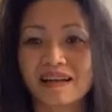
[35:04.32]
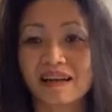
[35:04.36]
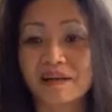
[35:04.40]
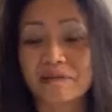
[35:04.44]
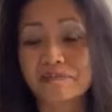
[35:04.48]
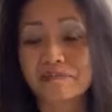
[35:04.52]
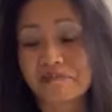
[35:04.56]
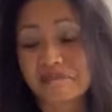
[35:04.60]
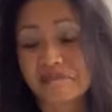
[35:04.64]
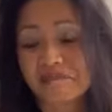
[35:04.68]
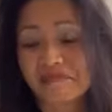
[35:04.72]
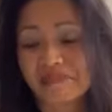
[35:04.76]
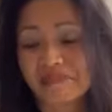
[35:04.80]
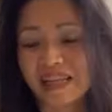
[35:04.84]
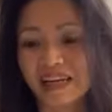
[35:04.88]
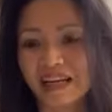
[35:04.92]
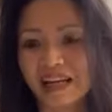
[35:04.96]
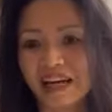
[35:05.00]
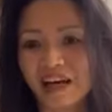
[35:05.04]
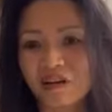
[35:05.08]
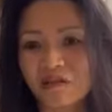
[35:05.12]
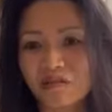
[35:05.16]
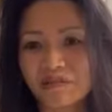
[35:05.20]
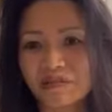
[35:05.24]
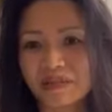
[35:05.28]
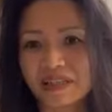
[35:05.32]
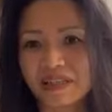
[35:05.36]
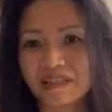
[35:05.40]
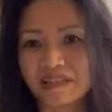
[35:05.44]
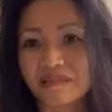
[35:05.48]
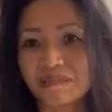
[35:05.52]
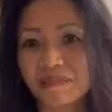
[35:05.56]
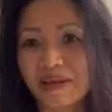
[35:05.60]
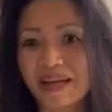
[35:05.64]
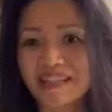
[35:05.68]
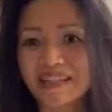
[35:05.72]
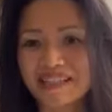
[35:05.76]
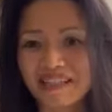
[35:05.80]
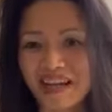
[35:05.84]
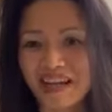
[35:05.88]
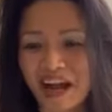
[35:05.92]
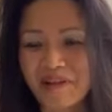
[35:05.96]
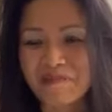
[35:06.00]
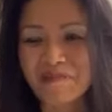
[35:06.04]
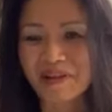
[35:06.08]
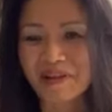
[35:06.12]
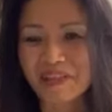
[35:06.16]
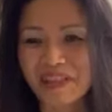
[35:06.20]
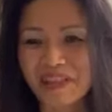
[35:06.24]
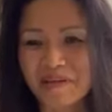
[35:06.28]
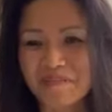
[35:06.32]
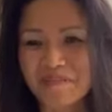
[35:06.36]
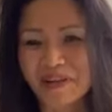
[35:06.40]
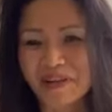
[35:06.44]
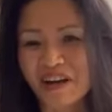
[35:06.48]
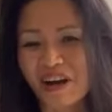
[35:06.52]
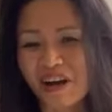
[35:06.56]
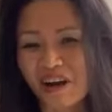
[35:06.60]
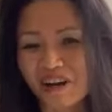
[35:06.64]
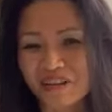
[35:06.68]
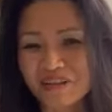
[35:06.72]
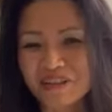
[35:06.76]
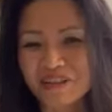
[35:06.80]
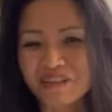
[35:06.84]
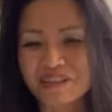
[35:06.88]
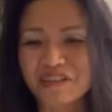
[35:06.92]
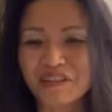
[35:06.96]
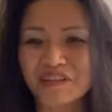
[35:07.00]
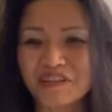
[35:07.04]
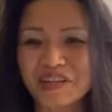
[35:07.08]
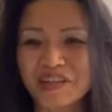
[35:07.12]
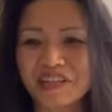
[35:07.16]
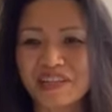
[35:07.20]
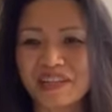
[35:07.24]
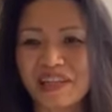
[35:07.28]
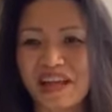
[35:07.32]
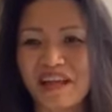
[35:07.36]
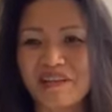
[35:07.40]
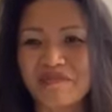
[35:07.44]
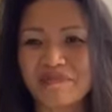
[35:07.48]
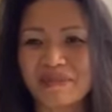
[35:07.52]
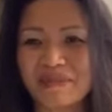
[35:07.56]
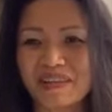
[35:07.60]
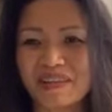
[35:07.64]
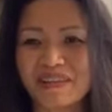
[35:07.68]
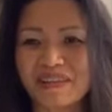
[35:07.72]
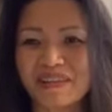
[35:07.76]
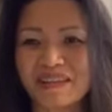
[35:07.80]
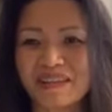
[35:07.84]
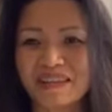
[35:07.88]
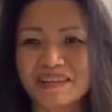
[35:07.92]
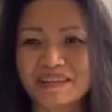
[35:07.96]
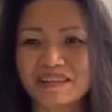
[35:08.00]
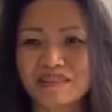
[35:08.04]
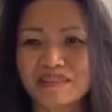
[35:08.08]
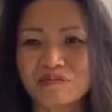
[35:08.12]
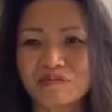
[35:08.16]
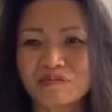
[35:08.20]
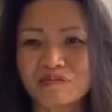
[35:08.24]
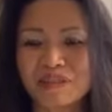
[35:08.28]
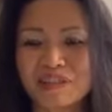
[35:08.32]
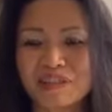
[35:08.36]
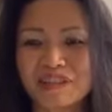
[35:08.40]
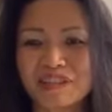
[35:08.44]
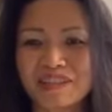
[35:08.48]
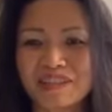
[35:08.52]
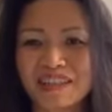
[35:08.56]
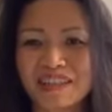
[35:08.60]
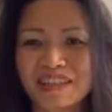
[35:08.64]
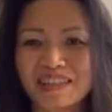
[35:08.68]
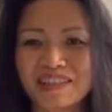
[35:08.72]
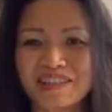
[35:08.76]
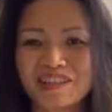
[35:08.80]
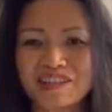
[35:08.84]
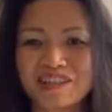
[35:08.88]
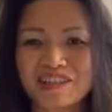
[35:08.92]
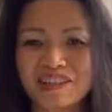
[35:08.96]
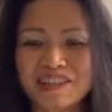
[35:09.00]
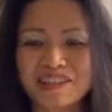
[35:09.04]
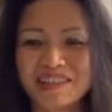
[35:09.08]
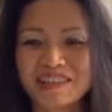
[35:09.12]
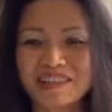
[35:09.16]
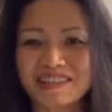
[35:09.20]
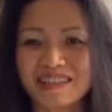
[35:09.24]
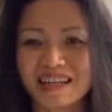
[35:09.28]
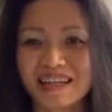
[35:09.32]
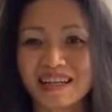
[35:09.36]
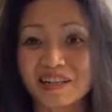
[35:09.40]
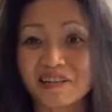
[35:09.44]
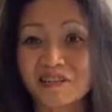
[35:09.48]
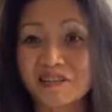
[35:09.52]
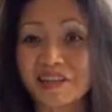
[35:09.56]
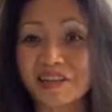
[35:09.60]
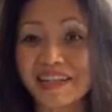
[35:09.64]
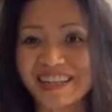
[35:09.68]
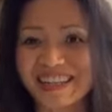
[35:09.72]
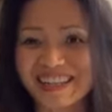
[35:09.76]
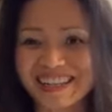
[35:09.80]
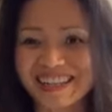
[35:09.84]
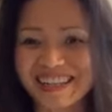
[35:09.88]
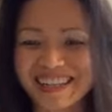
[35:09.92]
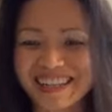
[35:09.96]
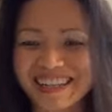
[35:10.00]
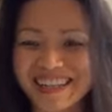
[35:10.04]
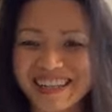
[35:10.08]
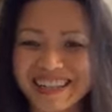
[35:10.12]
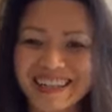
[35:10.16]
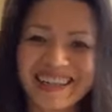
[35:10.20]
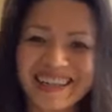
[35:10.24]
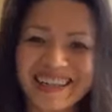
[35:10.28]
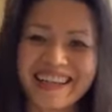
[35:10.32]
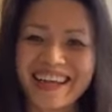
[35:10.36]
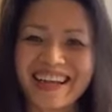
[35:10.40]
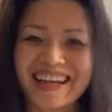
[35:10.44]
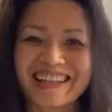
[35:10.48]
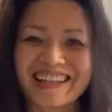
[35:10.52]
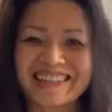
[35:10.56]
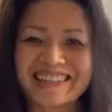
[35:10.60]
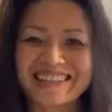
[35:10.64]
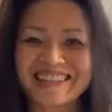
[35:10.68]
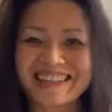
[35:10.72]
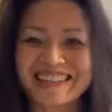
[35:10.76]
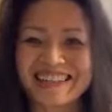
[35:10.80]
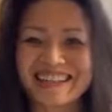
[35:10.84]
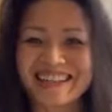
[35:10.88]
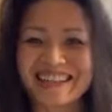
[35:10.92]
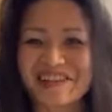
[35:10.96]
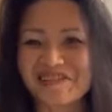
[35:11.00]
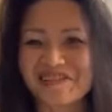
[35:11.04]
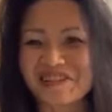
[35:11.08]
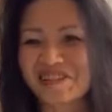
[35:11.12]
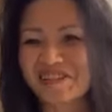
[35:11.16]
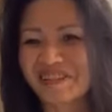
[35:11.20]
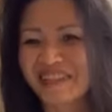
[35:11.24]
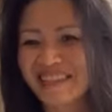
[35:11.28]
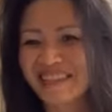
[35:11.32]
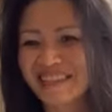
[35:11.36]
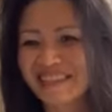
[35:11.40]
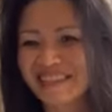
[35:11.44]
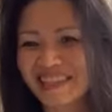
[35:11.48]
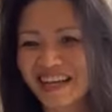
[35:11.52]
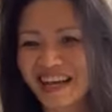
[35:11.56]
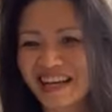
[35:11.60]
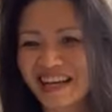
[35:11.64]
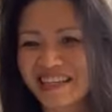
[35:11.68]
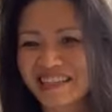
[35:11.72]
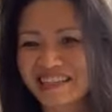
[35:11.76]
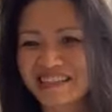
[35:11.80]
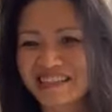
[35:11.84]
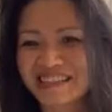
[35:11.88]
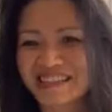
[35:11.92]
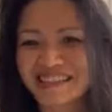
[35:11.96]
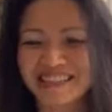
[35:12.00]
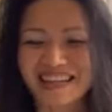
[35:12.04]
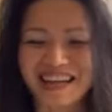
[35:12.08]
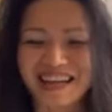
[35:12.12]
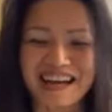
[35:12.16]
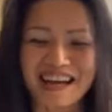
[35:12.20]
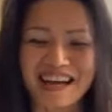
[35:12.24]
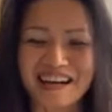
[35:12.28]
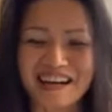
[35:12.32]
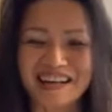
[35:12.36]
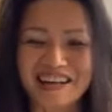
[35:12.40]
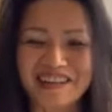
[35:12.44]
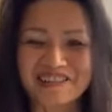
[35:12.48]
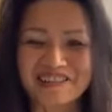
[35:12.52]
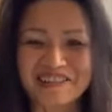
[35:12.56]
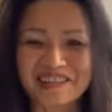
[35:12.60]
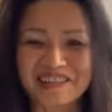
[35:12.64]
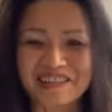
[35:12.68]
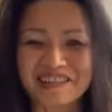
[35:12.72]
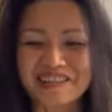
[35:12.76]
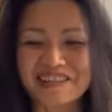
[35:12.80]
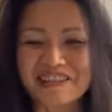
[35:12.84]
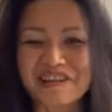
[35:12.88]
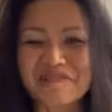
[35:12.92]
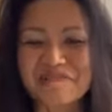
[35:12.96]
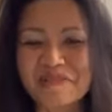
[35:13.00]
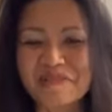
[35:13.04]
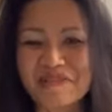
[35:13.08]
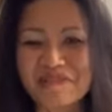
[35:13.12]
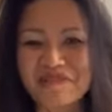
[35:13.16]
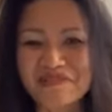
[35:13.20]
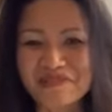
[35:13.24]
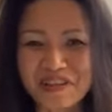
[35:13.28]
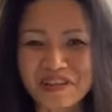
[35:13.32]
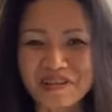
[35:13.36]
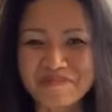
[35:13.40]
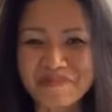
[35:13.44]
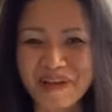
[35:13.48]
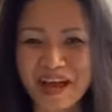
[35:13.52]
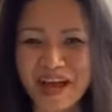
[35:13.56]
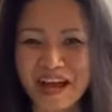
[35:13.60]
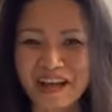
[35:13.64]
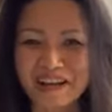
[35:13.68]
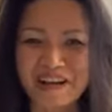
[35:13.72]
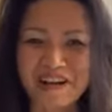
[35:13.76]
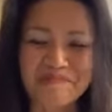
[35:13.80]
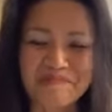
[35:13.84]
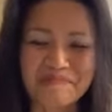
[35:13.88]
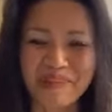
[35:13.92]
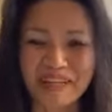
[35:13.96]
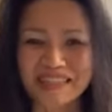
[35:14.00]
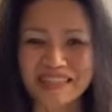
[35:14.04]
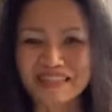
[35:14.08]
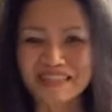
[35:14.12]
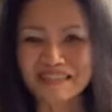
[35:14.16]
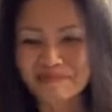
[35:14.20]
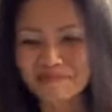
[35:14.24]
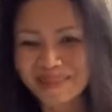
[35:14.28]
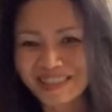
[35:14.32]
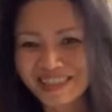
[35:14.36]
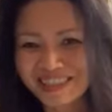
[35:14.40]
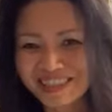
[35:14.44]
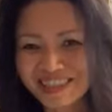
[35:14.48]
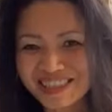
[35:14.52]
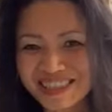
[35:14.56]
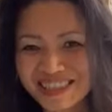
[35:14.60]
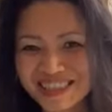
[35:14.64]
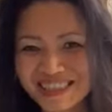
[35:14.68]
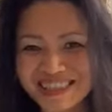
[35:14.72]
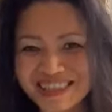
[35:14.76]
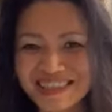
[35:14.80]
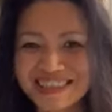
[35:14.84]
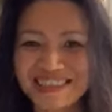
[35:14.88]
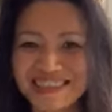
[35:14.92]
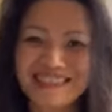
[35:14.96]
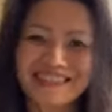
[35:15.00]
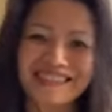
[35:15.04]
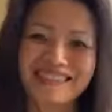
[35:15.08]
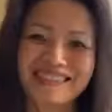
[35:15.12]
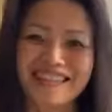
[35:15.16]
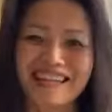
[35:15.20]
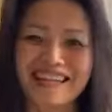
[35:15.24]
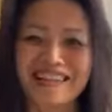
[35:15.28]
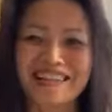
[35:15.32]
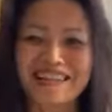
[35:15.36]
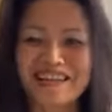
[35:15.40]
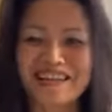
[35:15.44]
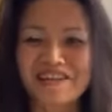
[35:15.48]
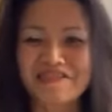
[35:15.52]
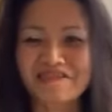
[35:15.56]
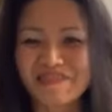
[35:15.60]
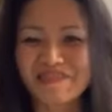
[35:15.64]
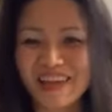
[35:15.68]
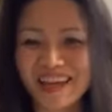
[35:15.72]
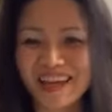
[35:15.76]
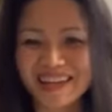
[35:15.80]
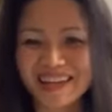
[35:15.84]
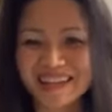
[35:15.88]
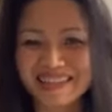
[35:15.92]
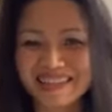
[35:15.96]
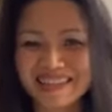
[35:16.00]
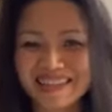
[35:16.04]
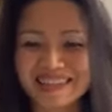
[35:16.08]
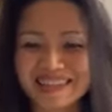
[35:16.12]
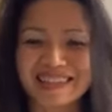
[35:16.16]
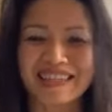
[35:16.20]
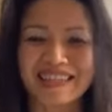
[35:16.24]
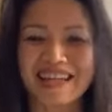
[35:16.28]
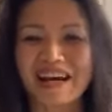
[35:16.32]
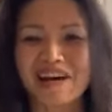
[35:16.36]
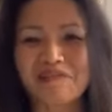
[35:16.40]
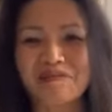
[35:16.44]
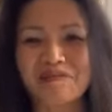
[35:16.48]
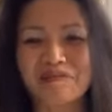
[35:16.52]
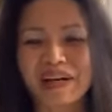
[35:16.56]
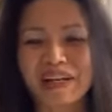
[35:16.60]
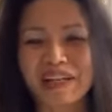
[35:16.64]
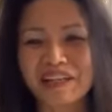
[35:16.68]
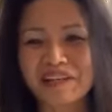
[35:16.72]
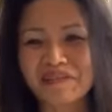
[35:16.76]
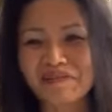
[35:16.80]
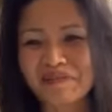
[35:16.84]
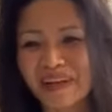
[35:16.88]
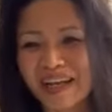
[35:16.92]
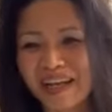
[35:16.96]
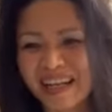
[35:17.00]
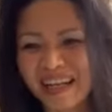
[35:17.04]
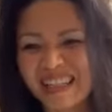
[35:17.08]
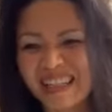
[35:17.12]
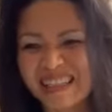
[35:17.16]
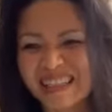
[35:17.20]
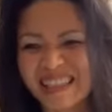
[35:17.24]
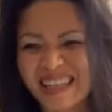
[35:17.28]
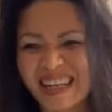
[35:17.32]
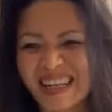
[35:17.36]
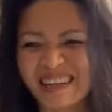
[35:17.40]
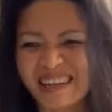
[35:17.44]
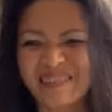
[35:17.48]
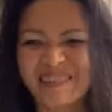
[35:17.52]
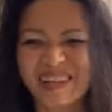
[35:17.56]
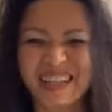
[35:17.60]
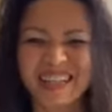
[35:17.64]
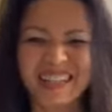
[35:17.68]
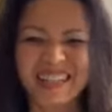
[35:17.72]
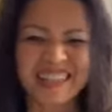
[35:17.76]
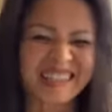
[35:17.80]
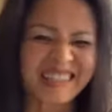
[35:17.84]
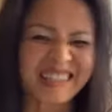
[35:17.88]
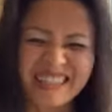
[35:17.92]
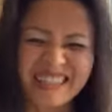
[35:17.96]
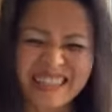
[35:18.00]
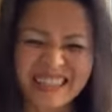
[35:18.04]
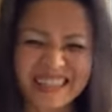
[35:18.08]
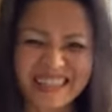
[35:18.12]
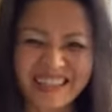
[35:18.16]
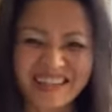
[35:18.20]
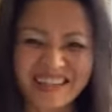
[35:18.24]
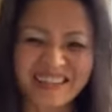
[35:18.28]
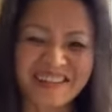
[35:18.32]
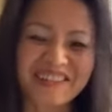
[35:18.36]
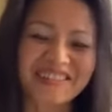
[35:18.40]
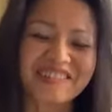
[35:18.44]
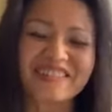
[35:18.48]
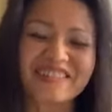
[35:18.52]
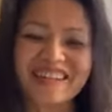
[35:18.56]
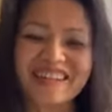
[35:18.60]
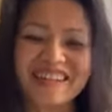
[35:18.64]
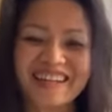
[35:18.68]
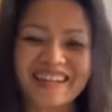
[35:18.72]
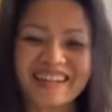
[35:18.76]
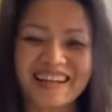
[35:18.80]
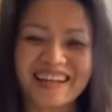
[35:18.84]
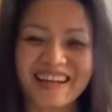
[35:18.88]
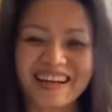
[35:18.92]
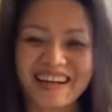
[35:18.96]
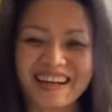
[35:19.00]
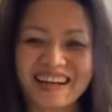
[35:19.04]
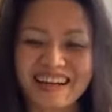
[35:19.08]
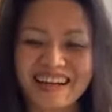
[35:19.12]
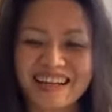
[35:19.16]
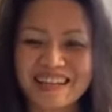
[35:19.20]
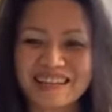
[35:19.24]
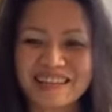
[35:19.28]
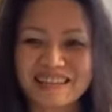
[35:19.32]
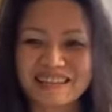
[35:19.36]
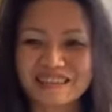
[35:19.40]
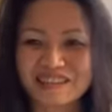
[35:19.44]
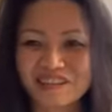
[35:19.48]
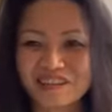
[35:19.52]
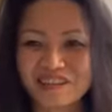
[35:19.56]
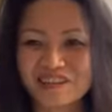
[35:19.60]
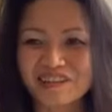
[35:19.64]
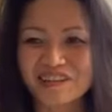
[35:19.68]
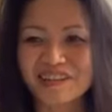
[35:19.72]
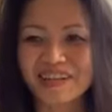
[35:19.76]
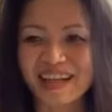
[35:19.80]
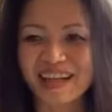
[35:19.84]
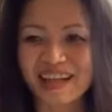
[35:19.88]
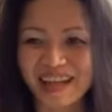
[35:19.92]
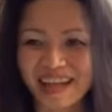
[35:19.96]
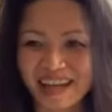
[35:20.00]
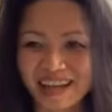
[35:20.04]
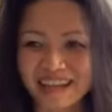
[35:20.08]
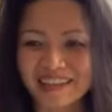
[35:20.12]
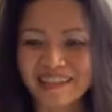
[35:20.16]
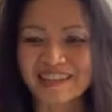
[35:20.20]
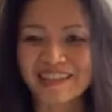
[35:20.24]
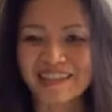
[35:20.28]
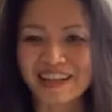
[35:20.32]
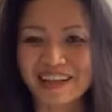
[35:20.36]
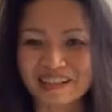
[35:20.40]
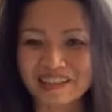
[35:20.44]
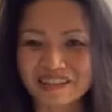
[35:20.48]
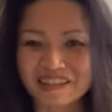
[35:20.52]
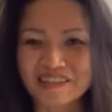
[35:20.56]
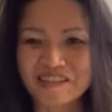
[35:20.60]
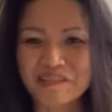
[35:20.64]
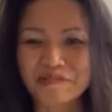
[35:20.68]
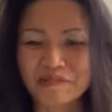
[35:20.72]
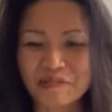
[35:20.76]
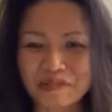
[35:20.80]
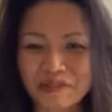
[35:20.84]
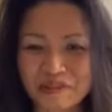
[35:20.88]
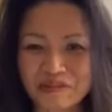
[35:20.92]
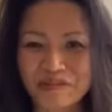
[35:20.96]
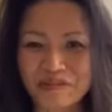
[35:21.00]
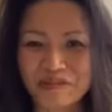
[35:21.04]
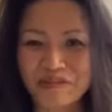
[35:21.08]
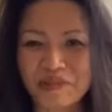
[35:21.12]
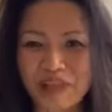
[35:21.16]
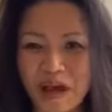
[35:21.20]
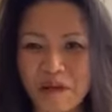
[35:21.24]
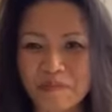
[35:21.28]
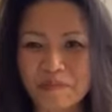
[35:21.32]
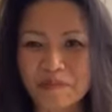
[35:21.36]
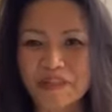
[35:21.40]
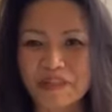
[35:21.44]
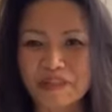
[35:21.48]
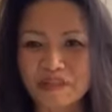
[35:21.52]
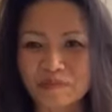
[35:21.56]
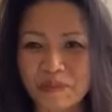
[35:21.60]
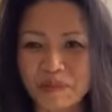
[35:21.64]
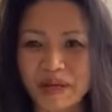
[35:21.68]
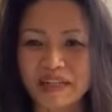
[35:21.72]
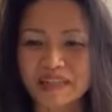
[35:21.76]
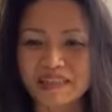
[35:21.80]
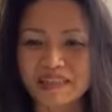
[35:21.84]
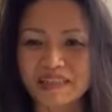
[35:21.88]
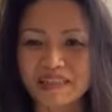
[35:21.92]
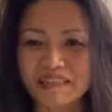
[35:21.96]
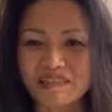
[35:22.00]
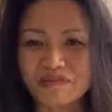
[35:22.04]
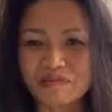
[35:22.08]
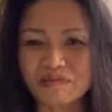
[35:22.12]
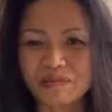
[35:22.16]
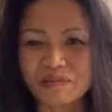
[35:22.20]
um, that helped me spend time with them, but also it gave me this really good uh, critic. And uh, they would criticize uh, or, or give me feedback on my speeches and the events and how well it went, how well it didn't go. Uh, and so had a lot of support from that perspective,